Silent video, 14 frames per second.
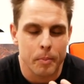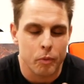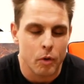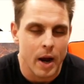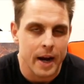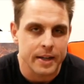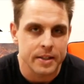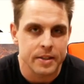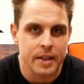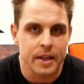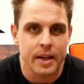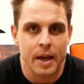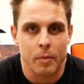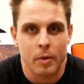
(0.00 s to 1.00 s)

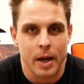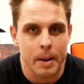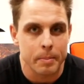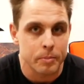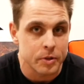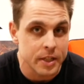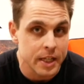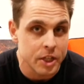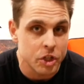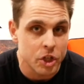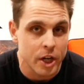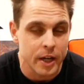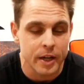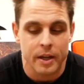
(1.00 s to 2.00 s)
practicing and when I'm
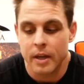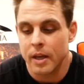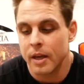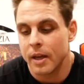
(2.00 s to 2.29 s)
teaching,